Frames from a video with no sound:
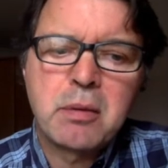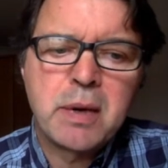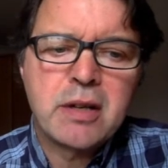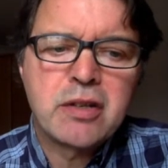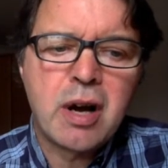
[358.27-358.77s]

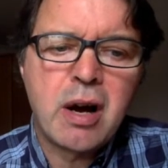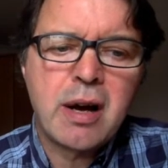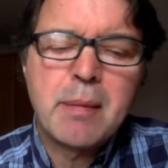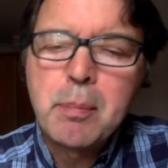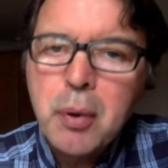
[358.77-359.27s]
which are
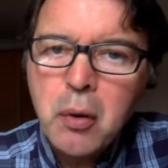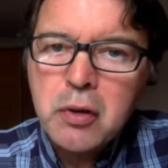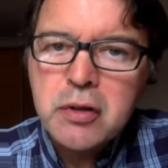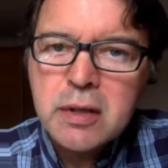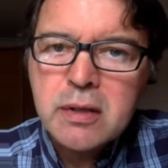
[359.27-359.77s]

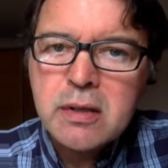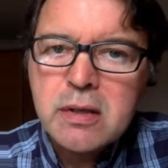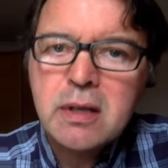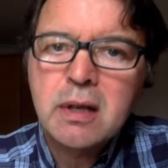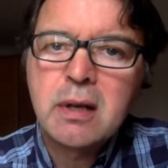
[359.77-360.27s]
importance,